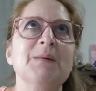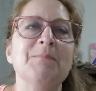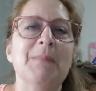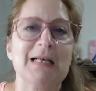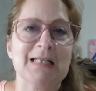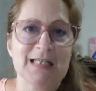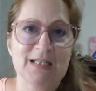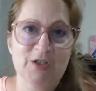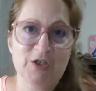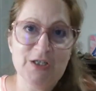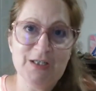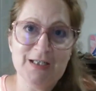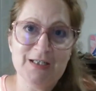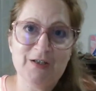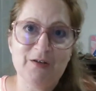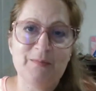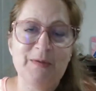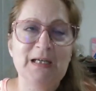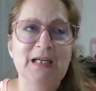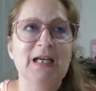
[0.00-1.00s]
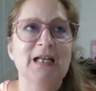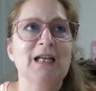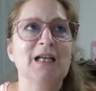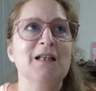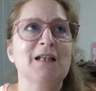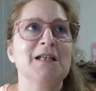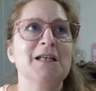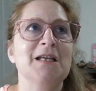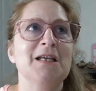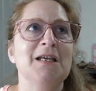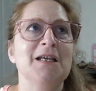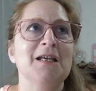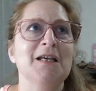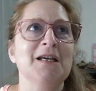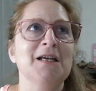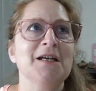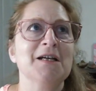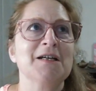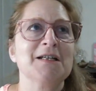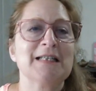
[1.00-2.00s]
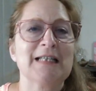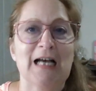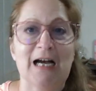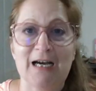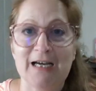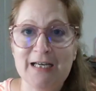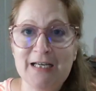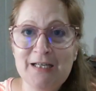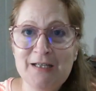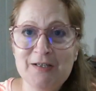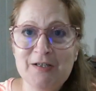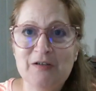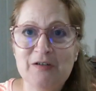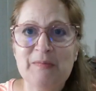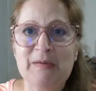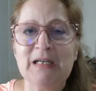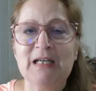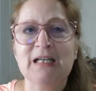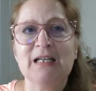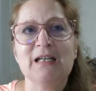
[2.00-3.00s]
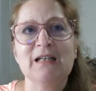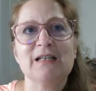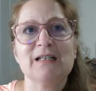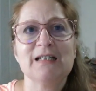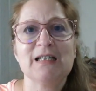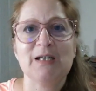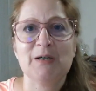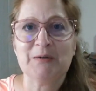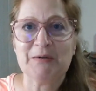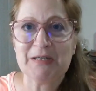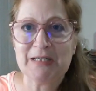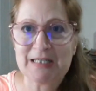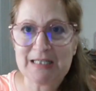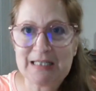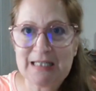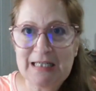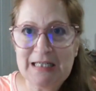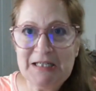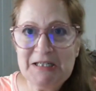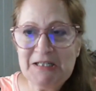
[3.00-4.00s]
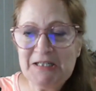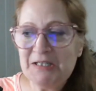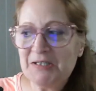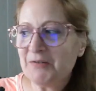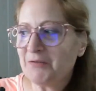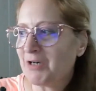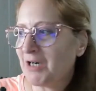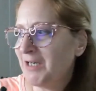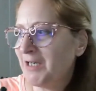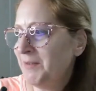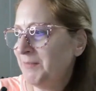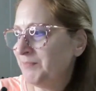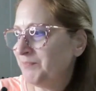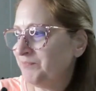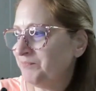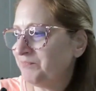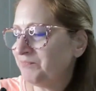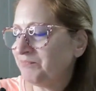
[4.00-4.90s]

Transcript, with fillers: messages. You've been getting the signs. You've been getting the synchronicities, right?